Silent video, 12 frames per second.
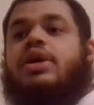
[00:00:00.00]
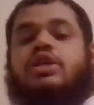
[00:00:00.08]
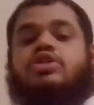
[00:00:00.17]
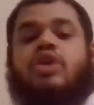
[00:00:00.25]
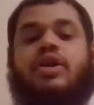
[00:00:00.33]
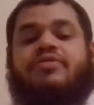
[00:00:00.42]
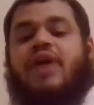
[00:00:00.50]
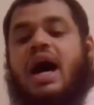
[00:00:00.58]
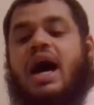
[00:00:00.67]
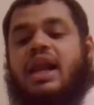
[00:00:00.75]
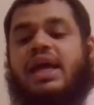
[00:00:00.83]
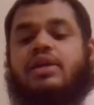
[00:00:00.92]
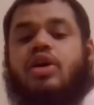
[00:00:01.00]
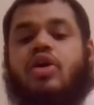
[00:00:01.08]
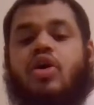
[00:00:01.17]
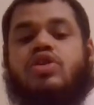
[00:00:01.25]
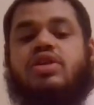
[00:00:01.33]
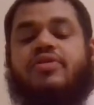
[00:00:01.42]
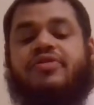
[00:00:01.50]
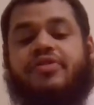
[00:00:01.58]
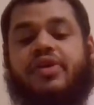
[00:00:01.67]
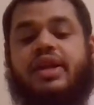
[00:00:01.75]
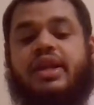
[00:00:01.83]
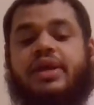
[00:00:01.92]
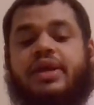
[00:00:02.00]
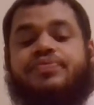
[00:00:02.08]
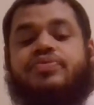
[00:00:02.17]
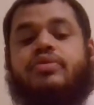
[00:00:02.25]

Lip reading: He started violating the coach in Philly.